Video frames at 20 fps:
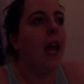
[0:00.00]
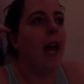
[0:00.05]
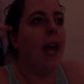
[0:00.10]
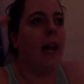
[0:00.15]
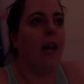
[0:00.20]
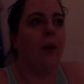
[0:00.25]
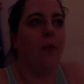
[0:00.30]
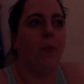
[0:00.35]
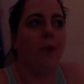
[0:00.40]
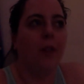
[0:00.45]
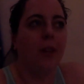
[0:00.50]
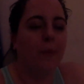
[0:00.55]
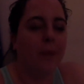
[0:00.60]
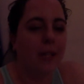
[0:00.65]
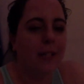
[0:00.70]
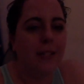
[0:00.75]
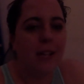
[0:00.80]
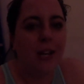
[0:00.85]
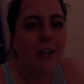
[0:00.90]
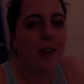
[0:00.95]
And I really
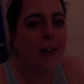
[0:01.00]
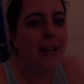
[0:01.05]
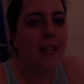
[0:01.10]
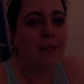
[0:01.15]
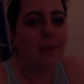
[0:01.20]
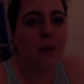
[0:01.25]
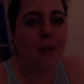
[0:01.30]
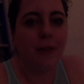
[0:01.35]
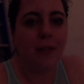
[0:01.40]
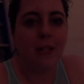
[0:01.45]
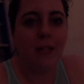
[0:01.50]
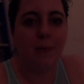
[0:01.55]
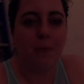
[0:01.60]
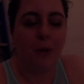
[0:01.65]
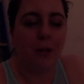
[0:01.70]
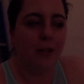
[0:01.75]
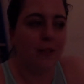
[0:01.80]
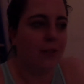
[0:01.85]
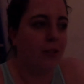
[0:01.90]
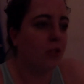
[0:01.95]
want to tell you guys about these
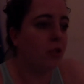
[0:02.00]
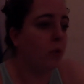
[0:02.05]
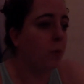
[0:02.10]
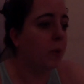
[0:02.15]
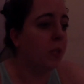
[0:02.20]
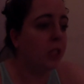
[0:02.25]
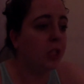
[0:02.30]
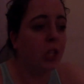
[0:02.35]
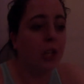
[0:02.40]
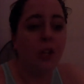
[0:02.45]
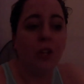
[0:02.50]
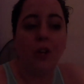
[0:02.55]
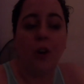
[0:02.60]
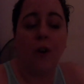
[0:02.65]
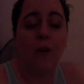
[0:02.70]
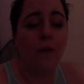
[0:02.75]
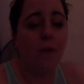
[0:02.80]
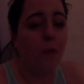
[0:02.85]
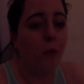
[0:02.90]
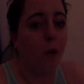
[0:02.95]
books. So we're just going to
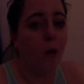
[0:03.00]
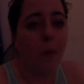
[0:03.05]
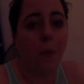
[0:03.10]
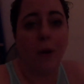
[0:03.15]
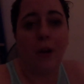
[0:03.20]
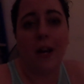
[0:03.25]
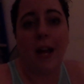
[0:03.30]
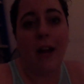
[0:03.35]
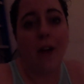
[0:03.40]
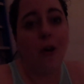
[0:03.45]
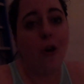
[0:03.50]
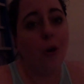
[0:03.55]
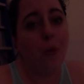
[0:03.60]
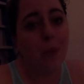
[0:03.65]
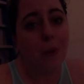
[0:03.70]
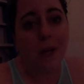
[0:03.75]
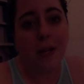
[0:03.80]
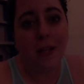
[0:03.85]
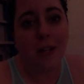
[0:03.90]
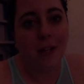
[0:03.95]
go forward. I
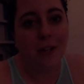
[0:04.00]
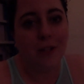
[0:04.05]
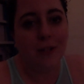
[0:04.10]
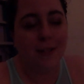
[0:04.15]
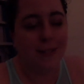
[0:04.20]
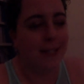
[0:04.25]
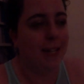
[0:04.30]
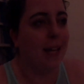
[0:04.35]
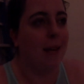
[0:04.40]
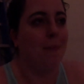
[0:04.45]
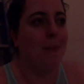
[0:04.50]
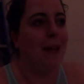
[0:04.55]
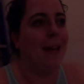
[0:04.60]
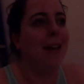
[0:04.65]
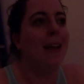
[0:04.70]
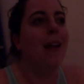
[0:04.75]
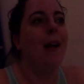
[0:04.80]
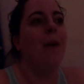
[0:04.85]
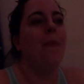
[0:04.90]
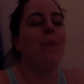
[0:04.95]
hope you can understand
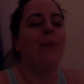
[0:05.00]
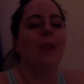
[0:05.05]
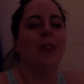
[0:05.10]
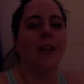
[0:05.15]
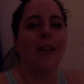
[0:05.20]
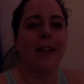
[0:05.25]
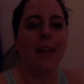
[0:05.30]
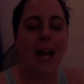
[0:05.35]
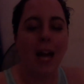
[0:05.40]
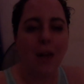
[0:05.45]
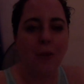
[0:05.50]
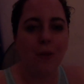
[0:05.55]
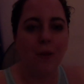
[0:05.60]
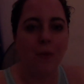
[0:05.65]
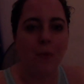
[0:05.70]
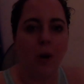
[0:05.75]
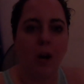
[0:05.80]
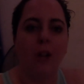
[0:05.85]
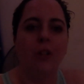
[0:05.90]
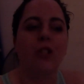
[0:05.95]
me.
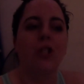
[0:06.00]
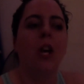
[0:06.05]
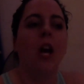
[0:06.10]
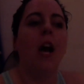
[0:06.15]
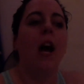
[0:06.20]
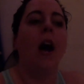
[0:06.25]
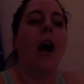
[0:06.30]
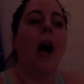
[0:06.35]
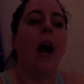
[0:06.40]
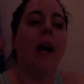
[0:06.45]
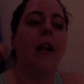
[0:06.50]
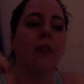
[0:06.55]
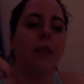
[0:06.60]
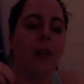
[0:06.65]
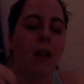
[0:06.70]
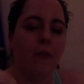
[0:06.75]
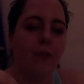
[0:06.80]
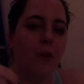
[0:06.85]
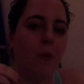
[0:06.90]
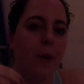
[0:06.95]
Catherine Walsh. I
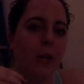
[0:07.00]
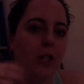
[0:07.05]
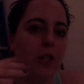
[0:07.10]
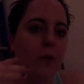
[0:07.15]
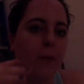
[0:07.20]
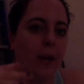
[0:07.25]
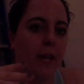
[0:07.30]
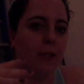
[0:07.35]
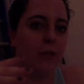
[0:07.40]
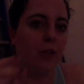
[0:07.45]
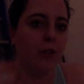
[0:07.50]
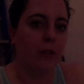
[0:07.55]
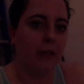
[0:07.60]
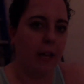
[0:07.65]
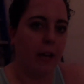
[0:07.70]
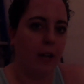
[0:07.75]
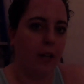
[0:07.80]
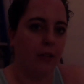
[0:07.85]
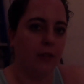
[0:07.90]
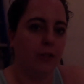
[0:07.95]
love the way she writes her
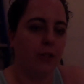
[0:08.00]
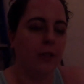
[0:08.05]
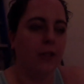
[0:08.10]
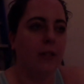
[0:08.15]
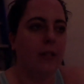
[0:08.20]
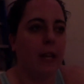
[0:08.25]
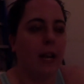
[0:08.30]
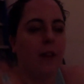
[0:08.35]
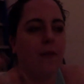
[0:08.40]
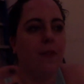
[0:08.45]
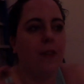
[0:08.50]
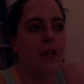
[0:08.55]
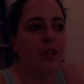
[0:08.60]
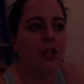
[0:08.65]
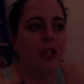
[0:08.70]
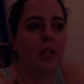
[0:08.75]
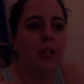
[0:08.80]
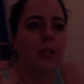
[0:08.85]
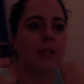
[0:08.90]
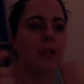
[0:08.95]
characters. And I feel like
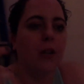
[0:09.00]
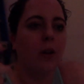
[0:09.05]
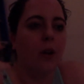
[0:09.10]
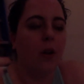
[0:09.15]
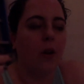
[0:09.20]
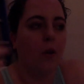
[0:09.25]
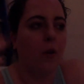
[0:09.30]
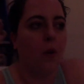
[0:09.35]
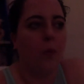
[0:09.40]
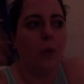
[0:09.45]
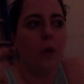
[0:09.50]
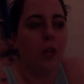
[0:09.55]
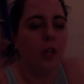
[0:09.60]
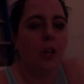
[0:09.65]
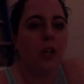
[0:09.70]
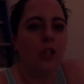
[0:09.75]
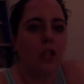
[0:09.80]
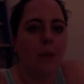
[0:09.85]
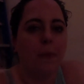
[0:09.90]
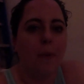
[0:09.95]
she does a really
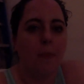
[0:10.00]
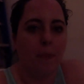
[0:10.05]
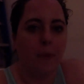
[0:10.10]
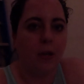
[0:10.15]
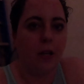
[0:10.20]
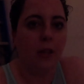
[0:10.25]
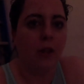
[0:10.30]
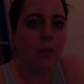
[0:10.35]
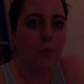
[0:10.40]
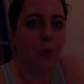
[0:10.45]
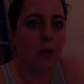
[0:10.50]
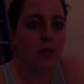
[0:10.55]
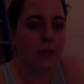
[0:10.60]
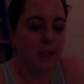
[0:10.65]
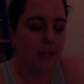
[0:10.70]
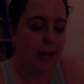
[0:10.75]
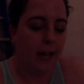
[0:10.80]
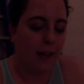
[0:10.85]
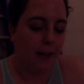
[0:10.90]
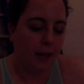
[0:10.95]
good job at building their
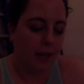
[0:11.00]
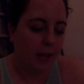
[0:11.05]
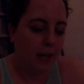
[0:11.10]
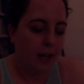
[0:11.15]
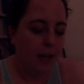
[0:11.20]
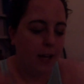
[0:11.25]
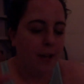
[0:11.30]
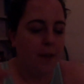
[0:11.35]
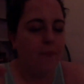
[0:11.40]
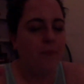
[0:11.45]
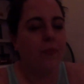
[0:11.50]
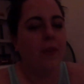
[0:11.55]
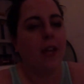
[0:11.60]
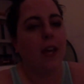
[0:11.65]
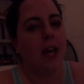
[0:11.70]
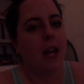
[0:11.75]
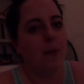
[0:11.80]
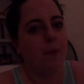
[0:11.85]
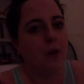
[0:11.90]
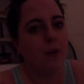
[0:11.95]
personality.
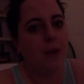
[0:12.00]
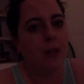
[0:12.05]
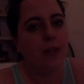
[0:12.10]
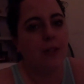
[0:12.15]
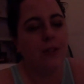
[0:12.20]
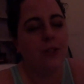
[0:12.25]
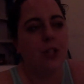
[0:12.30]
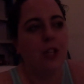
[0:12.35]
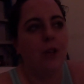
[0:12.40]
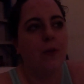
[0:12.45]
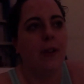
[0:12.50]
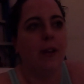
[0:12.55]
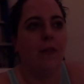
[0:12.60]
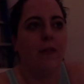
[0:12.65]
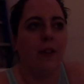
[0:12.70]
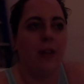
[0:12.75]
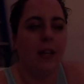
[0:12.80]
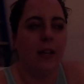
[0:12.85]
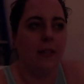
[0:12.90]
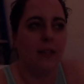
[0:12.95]
And I'm going to read this to you. And I
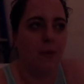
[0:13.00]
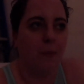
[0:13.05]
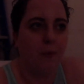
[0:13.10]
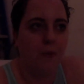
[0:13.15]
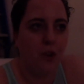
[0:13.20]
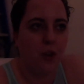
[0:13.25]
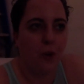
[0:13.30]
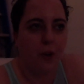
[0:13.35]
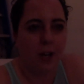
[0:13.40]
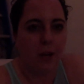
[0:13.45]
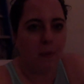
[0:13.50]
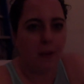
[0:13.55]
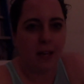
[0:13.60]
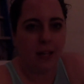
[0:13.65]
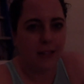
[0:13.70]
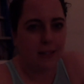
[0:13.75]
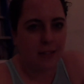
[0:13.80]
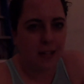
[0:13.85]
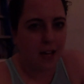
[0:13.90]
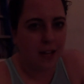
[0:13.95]
feel like some of you are going to be
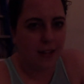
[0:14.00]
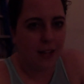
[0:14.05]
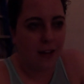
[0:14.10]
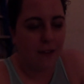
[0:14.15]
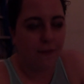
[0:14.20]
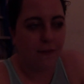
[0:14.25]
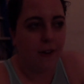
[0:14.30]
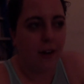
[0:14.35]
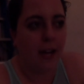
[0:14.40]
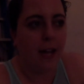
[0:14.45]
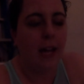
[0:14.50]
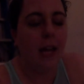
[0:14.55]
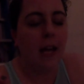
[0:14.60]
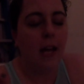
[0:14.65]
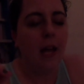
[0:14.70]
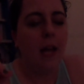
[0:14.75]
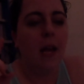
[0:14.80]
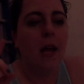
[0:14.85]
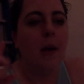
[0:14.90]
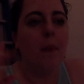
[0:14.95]
like, it's not that funny.
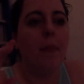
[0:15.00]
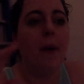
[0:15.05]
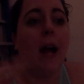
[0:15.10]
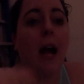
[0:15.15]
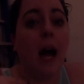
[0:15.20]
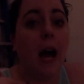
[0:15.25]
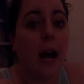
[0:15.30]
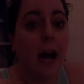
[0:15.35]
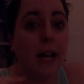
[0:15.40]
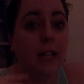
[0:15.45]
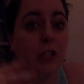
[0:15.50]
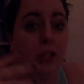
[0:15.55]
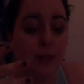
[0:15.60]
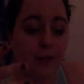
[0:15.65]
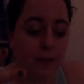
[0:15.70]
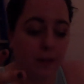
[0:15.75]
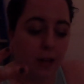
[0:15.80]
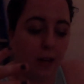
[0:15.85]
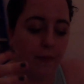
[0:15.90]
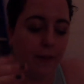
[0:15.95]
But I
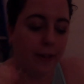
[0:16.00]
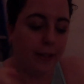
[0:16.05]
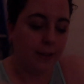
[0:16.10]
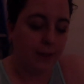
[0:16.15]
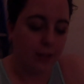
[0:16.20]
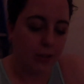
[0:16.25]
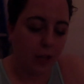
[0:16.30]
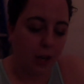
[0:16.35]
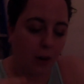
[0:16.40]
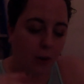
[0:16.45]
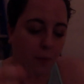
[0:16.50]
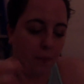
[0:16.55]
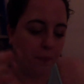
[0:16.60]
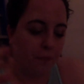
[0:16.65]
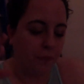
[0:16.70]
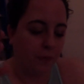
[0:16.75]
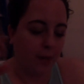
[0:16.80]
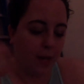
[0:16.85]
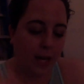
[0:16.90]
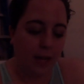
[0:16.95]
just love it. So
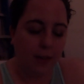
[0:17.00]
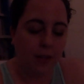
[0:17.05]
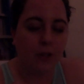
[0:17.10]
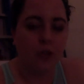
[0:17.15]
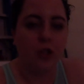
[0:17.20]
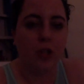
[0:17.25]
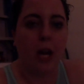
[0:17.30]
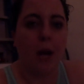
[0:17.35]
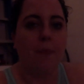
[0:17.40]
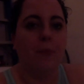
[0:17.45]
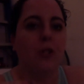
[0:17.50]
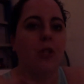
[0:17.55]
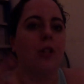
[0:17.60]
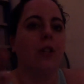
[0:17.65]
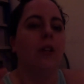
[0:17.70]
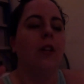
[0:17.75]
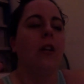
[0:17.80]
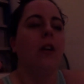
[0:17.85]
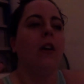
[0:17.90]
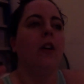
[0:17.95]
in this
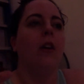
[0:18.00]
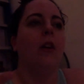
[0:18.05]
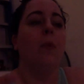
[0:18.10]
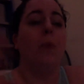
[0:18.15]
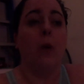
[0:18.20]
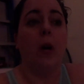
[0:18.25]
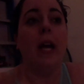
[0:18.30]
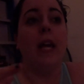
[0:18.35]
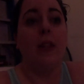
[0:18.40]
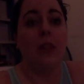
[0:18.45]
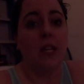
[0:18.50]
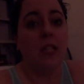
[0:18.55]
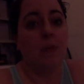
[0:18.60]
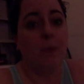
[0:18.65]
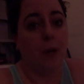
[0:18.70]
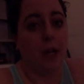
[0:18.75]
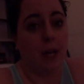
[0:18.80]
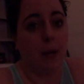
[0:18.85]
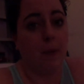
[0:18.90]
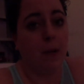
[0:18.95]
chapter, well, in this
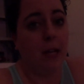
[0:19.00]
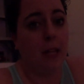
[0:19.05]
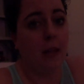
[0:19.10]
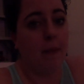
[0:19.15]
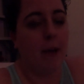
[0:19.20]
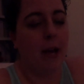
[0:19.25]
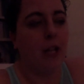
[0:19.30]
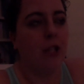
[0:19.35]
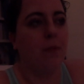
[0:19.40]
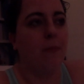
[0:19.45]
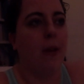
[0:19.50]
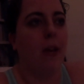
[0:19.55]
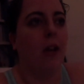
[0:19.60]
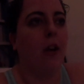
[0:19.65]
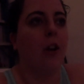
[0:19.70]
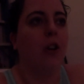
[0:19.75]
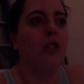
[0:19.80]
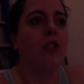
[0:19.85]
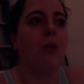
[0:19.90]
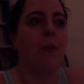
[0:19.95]
book, I'm reading The
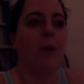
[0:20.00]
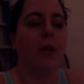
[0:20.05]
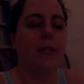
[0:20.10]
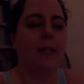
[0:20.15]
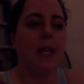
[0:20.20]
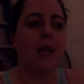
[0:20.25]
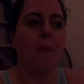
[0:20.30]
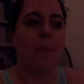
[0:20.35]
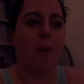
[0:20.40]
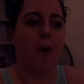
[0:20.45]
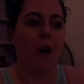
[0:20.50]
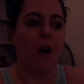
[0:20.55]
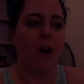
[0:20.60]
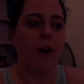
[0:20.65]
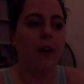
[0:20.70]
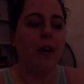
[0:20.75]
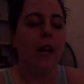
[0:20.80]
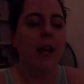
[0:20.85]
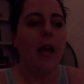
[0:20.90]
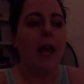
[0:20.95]
Matchmaker. She works at a
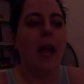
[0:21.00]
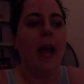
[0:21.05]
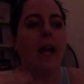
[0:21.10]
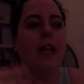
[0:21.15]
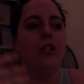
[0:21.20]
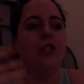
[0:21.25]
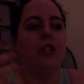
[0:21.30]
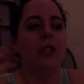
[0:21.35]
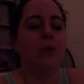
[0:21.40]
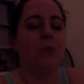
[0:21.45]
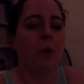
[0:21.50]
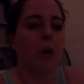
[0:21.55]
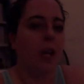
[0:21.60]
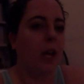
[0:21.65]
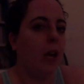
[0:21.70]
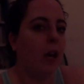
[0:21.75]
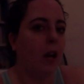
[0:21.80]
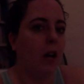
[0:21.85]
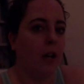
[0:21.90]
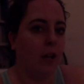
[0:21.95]
bar and she's
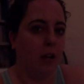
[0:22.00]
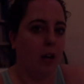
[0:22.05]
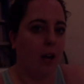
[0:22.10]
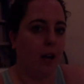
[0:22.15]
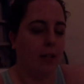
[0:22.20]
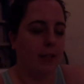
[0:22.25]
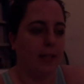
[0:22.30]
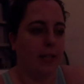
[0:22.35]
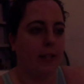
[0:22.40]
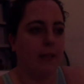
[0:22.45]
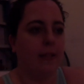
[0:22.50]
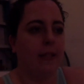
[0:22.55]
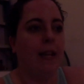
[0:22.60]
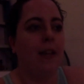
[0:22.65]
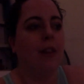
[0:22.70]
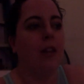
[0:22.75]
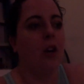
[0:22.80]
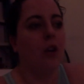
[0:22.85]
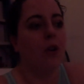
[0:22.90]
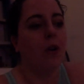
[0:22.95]
working on cocktails.
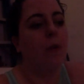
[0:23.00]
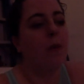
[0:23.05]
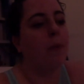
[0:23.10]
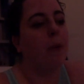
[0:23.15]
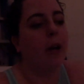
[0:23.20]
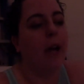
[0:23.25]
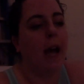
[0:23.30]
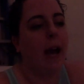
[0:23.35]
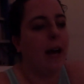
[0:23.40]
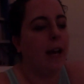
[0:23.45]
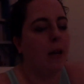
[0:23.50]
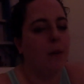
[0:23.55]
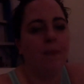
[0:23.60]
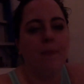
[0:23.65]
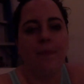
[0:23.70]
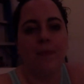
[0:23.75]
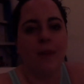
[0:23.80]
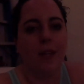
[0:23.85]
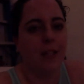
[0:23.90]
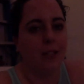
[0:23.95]
Now, the owner of the bar,
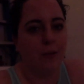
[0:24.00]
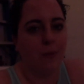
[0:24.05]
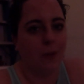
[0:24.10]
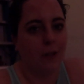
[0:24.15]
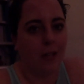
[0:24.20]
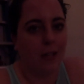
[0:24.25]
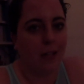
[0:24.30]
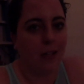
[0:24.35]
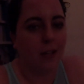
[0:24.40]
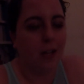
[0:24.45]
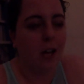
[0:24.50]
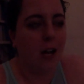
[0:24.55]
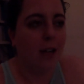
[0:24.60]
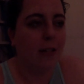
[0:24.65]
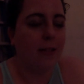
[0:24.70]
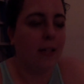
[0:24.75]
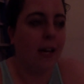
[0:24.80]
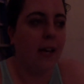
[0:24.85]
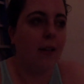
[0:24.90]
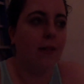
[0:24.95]
Adam, isn't really into
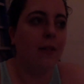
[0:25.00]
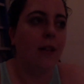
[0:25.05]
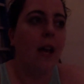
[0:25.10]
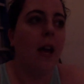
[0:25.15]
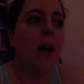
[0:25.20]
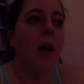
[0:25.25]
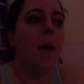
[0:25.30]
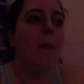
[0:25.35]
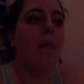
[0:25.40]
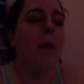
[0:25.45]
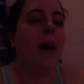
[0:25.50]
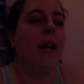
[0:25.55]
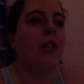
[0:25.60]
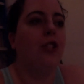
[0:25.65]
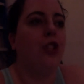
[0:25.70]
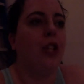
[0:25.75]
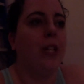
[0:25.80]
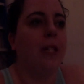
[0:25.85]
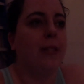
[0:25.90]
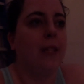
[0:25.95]
cocktails, but
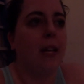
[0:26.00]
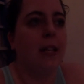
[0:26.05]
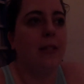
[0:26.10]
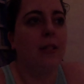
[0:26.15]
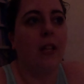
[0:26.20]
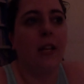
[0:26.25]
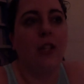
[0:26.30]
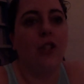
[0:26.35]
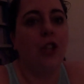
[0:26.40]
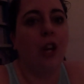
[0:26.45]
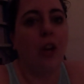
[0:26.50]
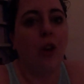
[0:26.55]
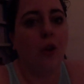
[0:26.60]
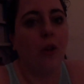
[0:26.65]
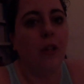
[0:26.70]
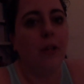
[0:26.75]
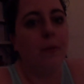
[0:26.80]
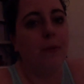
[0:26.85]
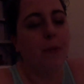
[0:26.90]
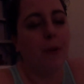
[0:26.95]
she says like she can
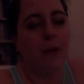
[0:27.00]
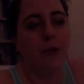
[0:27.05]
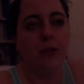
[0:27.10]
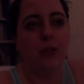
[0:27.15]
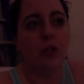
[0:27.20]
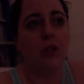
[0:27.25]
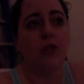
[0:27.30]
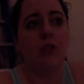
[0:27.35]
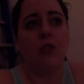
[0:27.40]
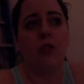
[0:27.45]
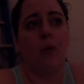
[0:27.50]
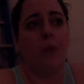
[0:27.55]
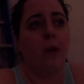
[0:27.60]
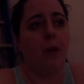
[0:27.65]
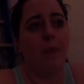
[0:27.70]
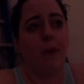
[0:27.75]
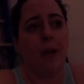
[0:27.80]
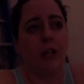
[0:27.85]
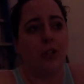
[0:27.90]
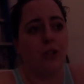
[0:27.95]
only post so
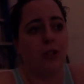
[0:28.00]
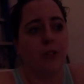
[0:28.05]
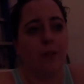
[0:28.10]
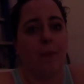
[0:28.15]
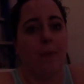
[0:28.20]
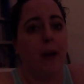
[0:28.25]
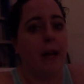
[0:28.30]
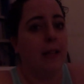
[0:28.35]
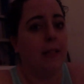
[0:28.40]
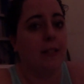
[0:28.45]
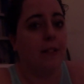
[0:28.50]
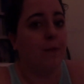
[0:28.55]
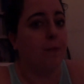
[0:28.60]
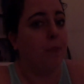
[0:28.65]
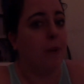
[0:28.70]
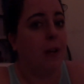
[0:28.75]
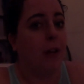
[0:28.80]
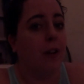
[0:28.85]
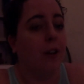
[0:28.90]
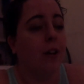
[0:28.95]
many pictures of pints of
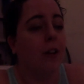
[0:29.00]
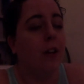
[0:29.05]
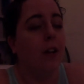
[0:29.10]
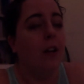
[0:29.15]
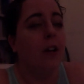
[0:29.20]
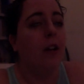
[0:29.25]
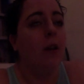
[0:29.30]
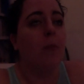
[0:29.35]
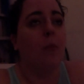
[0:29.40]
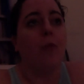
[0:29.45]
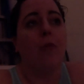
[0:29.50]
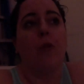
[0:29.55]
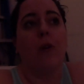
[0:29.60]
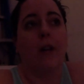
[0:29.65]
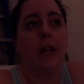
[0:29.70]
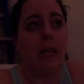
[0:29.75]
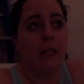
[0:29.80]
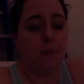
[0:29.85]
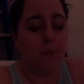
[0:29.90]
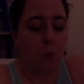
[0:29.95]
beer before
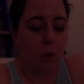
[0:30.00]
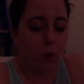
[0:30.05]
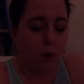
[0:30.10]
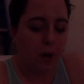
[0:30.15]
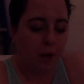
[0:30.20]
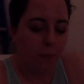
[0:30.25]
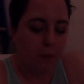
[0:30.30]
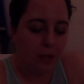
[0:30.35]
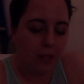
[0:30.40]
it gets boring.